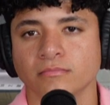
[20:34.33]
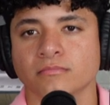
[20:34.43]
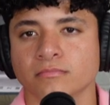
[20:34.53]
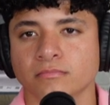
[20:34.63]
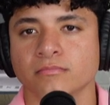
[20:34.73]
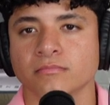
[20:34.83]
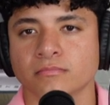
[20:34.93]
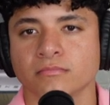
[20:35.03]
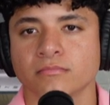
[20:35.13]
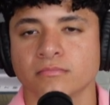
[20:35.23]

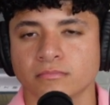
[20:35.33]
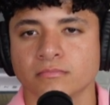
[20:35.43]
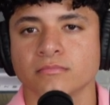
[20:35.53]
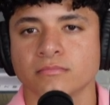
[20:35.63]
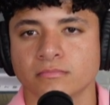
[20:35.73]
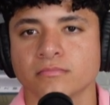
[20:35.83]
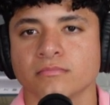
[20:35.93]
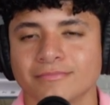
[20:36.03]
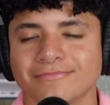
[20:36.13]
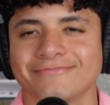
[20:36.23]

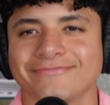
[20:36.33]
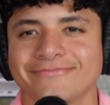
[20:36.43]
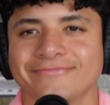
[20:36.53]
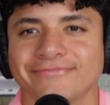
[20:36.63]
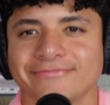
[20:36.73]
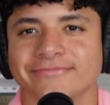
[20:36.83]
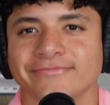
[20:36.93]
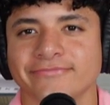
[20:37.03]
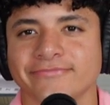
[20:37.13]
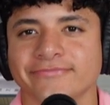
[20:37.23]

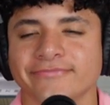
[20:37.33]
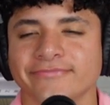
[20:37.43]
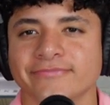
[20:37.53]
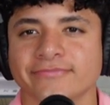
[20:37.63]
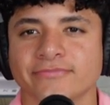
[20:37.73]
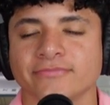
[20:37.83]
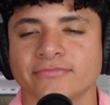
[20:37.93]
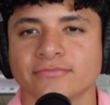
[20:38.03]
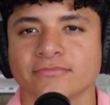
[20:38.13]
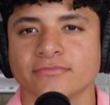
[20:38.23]

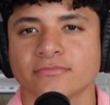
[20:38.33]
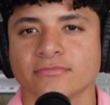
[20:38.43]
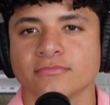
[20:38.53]
This person isn't speaking.